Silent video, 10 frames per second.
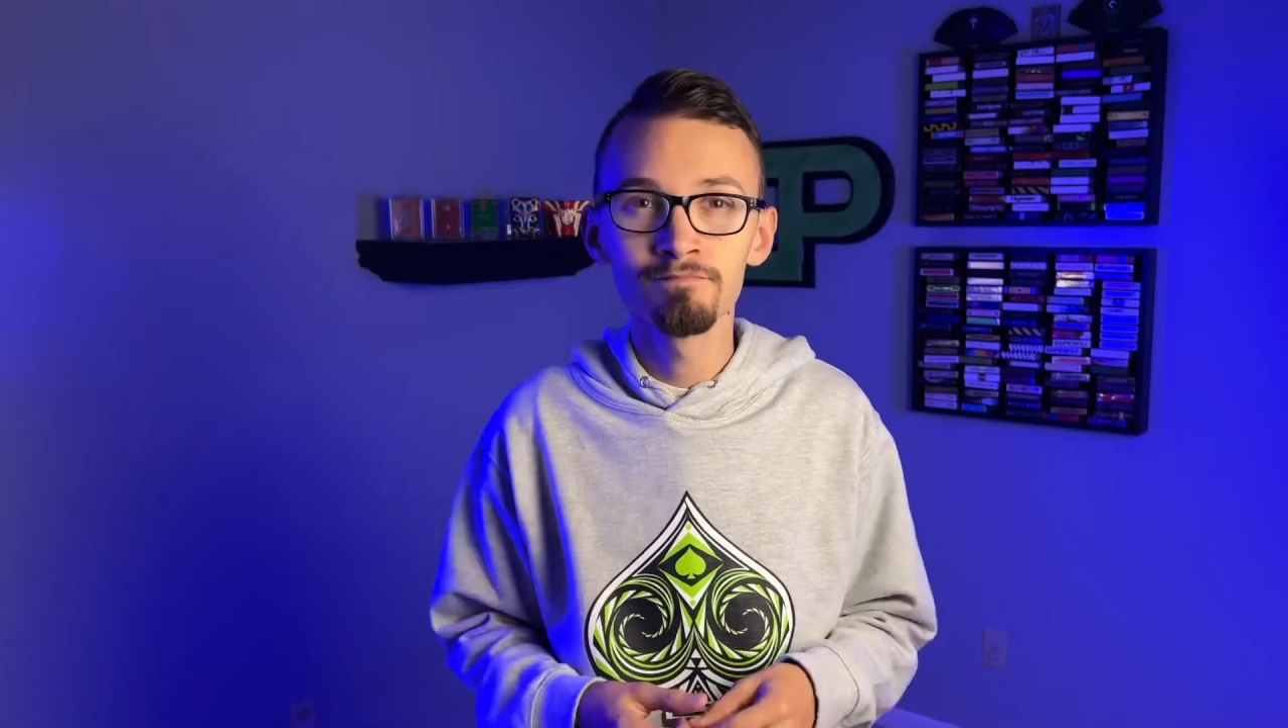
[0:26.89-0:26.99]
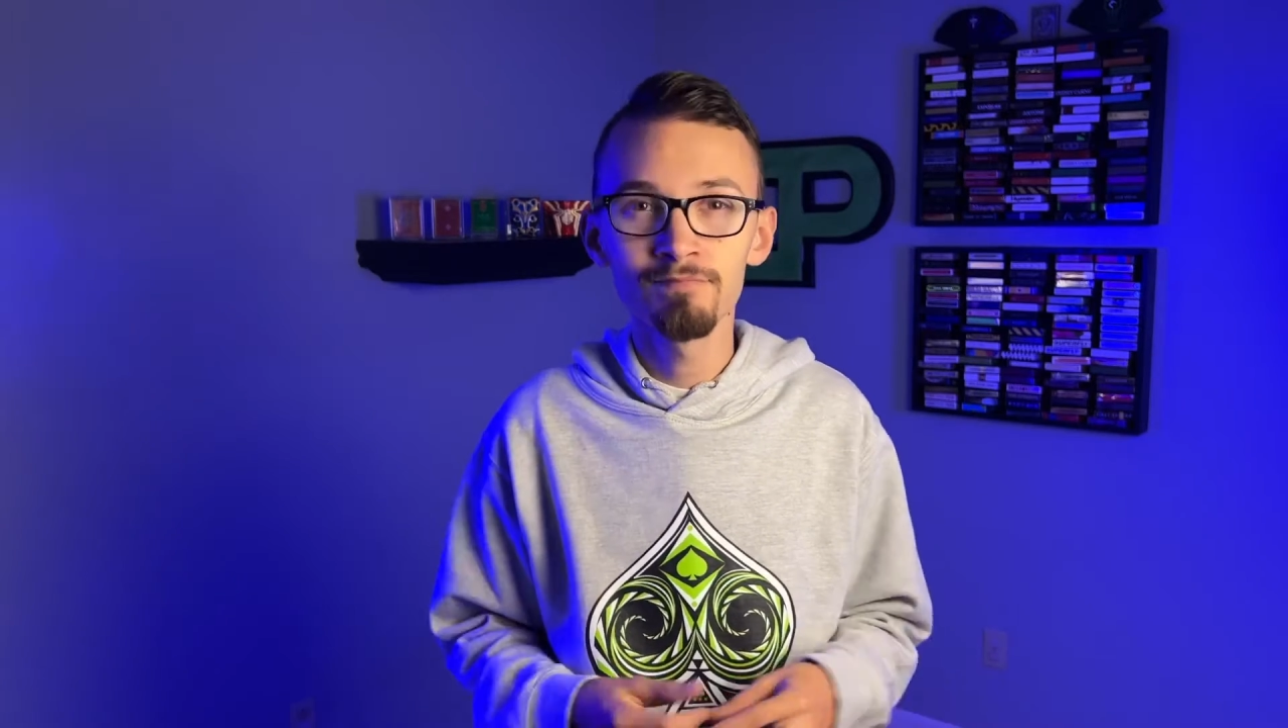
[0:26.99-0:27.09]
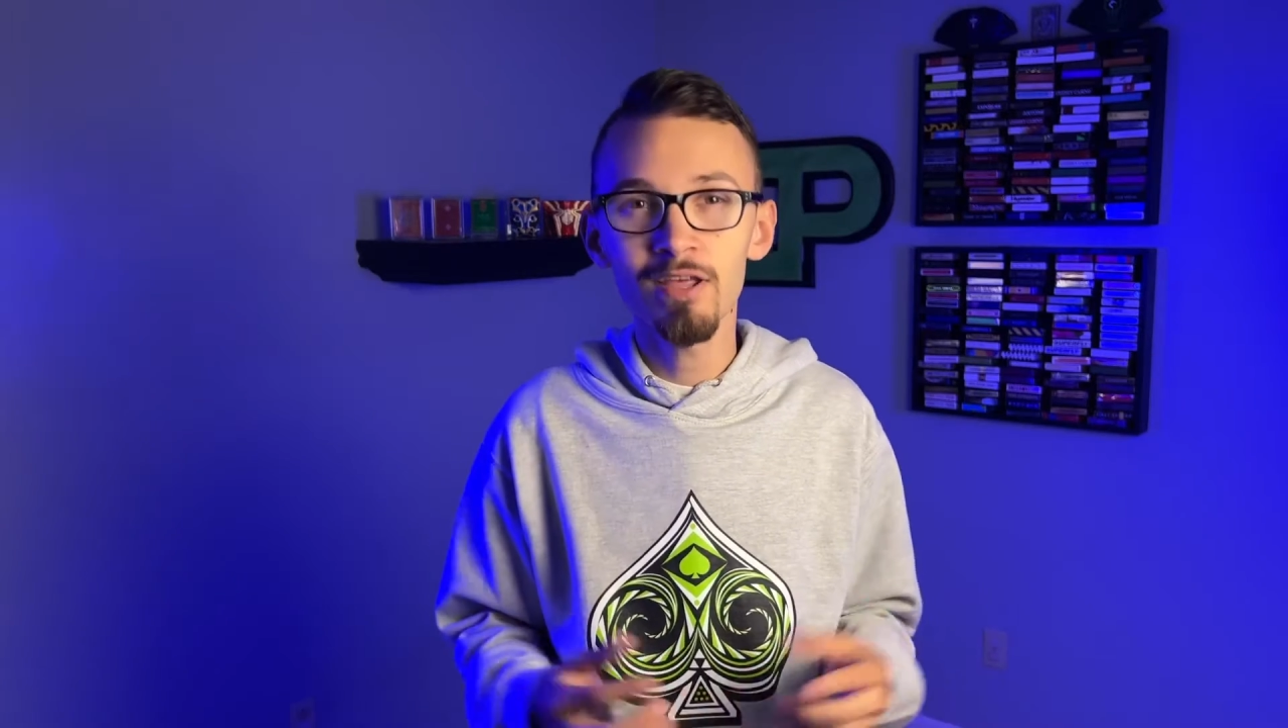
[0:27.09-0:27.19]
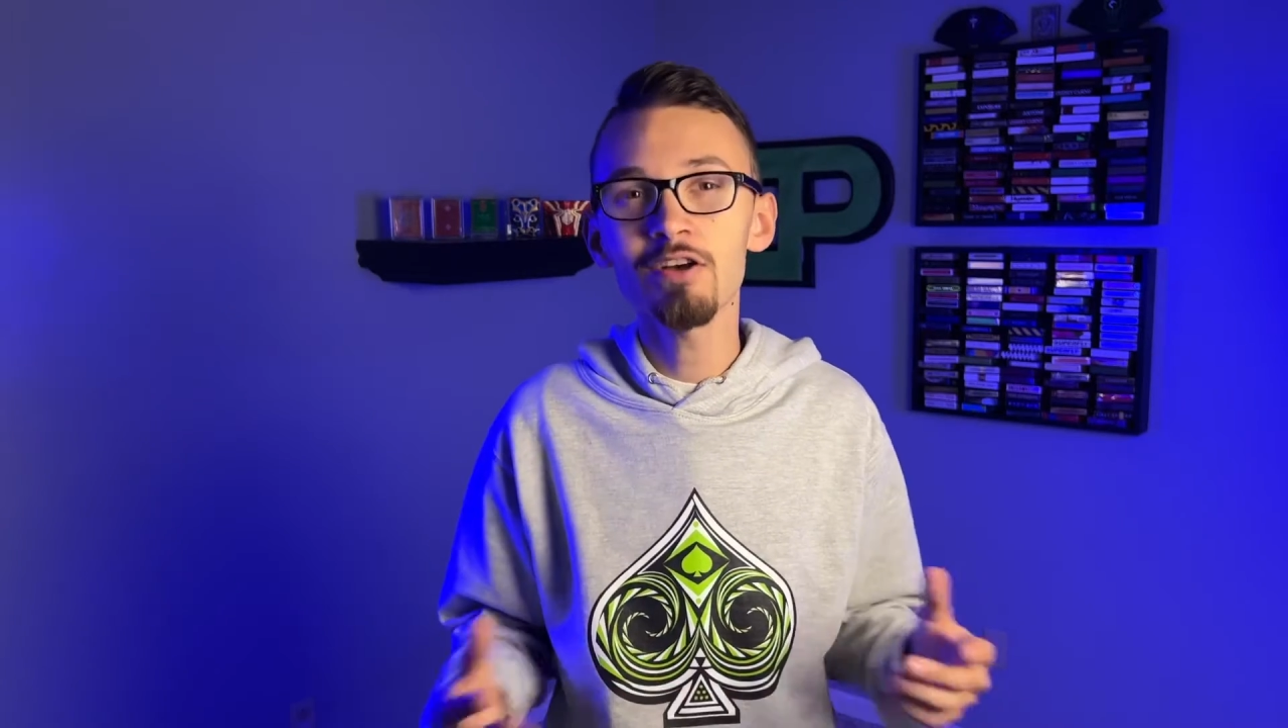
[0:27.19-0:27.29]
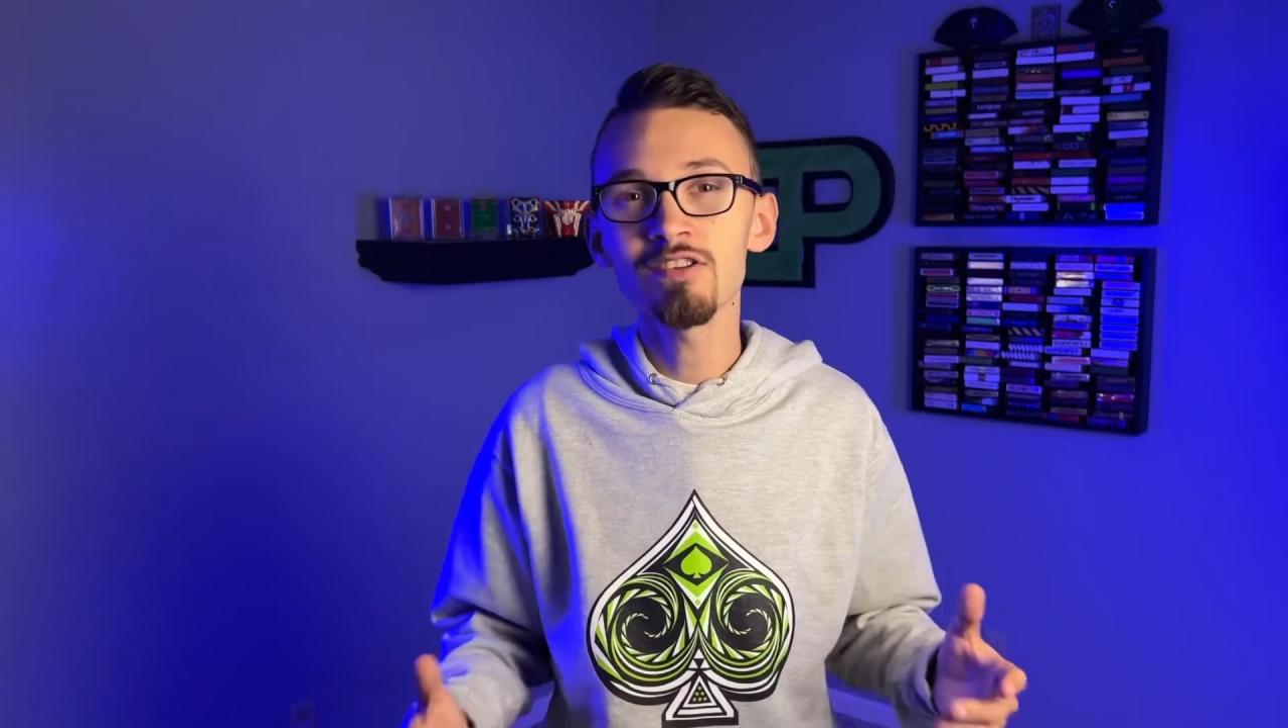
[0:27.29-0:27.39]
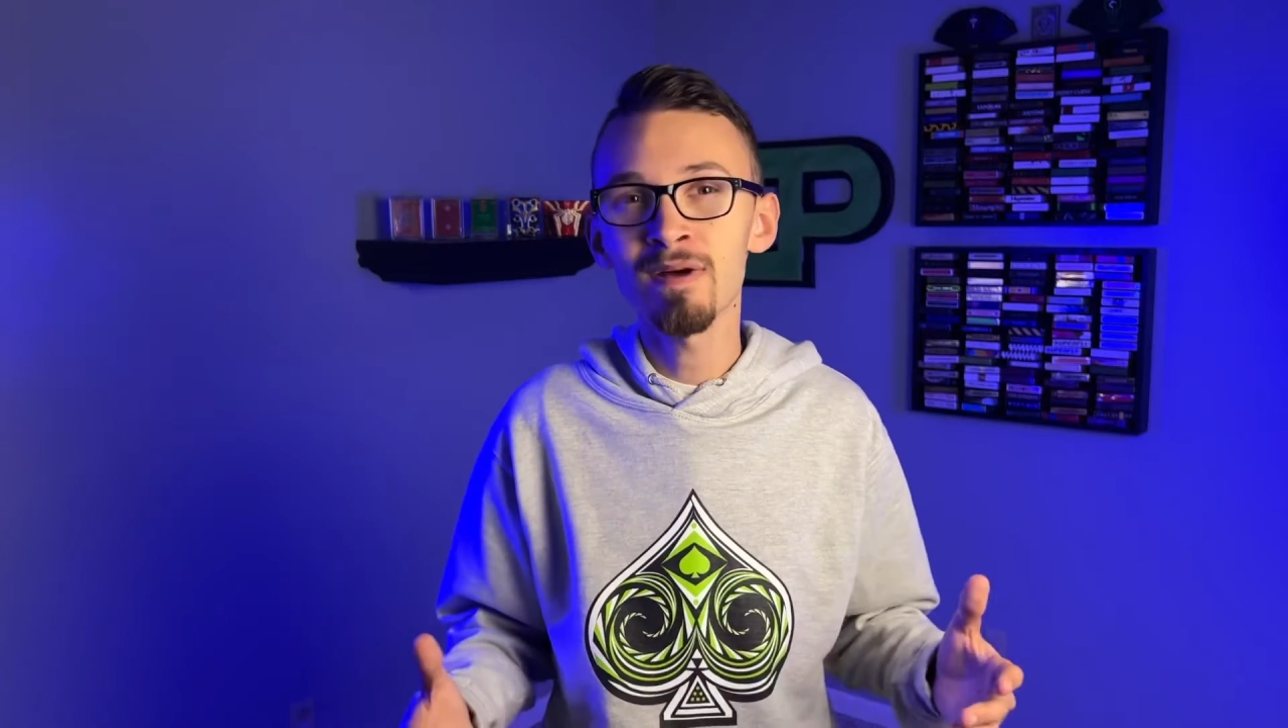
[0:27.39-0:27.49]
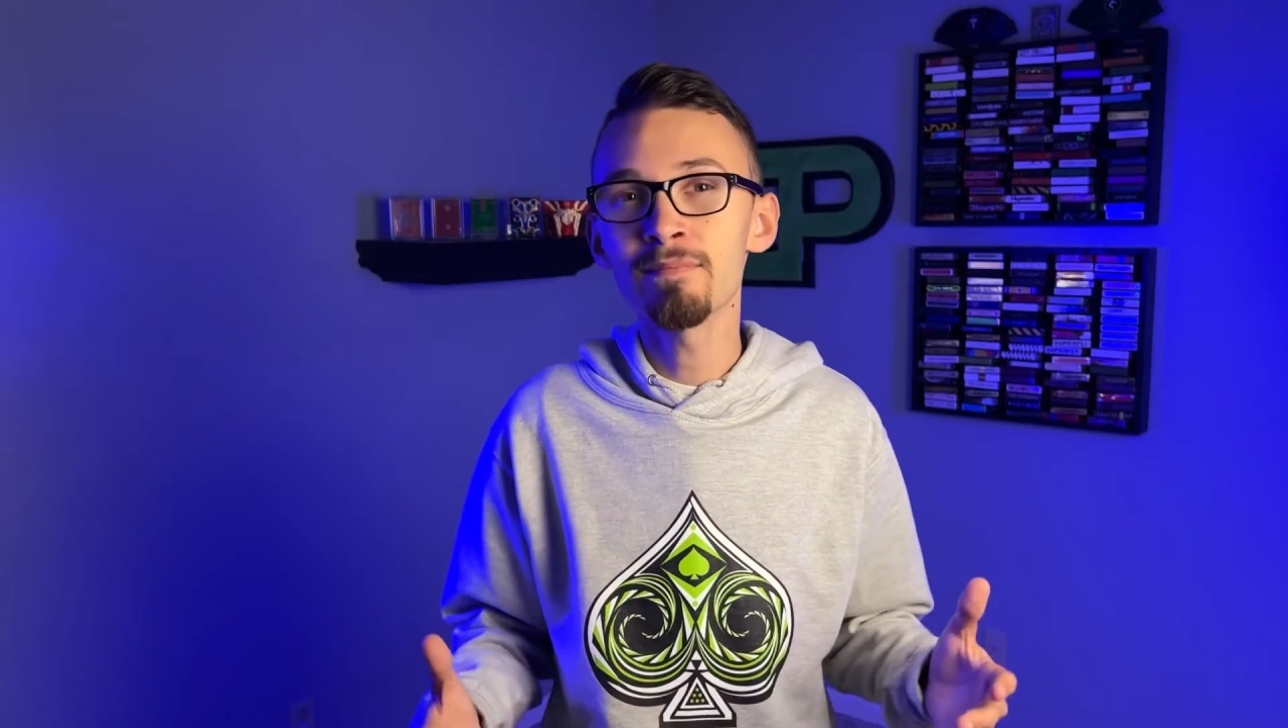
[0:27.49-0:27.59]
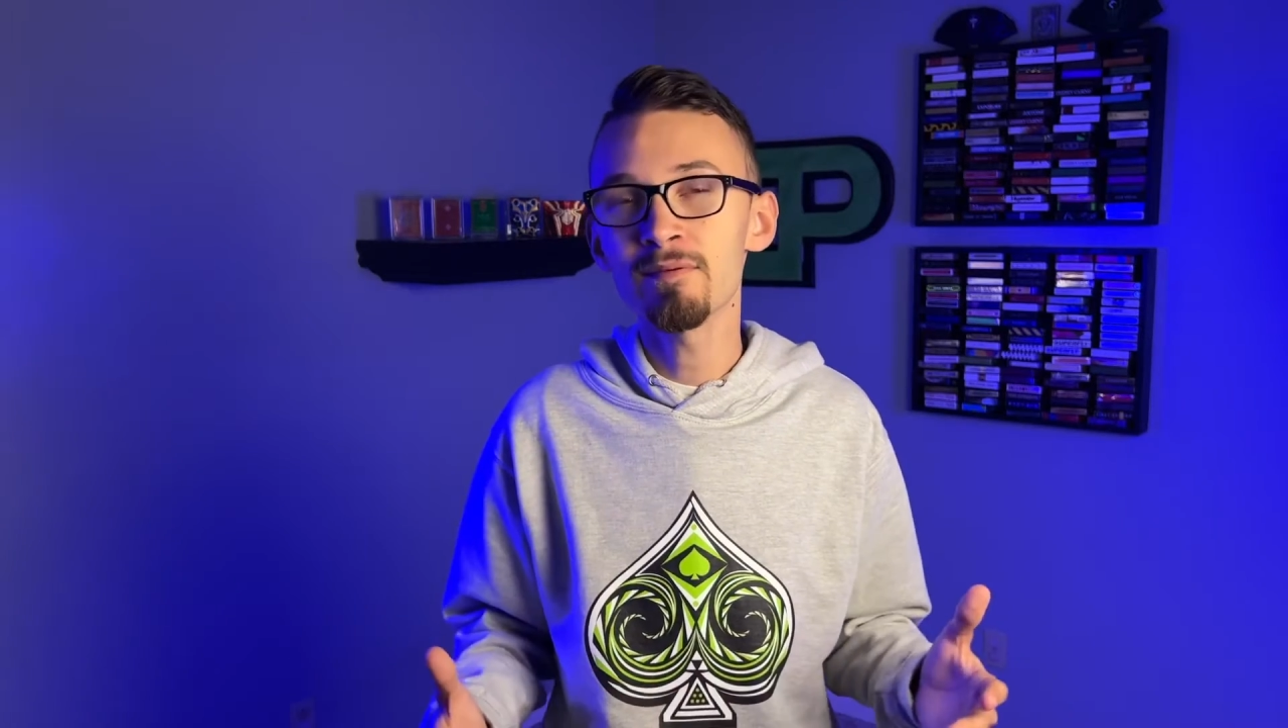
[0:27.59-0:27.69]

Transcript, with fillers: That also might